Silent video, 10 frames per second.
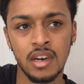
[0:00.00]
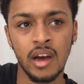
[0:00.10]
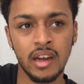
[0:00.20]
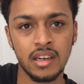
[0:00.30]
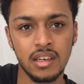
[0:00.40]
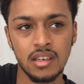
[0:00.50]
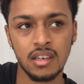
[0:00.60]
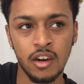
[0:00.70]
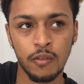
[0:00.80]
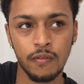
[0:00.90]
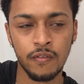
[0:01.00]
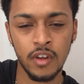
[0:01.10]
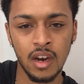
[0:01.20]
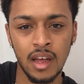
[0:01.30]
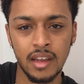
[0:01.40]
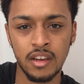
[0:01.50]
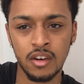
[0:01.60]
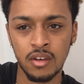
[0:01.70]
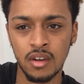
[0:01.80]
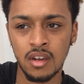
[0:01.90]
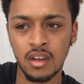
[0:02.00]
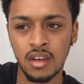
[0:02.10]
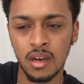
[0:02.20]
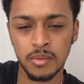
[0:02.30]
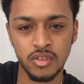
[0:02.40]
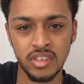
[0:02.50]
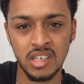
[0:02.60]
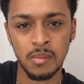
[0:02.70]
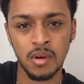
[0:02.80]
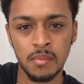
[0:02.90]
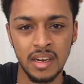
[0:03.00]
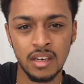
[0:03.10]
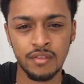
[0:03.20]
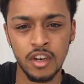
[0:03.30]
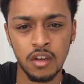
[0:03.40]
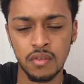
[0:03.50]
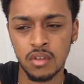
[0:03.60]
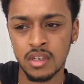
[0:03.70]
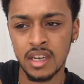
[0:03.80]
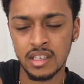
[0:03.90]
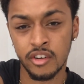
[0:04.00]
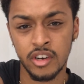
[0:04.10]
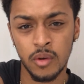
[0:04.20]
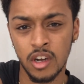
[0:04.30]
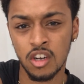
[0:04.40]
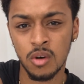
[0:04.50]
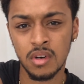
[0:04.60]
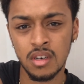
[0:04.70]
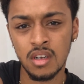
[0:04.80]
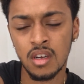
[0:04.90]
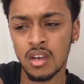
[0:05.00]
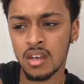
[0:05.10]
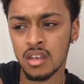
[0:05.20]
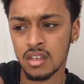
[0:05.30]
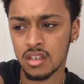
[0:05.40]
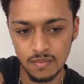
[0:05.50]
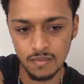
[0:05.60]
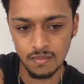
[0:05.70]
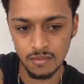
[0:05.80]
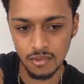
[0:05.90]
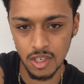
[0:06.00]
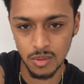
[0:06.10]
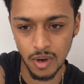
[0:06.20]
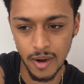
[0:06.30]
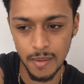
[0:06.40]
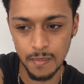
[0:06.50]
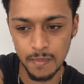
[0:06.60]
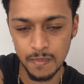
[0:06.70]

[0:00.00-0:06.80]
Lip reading: now I don't feel like, you know, I'm stressing about making a video for the day, because I already know I got one. Guess where I am.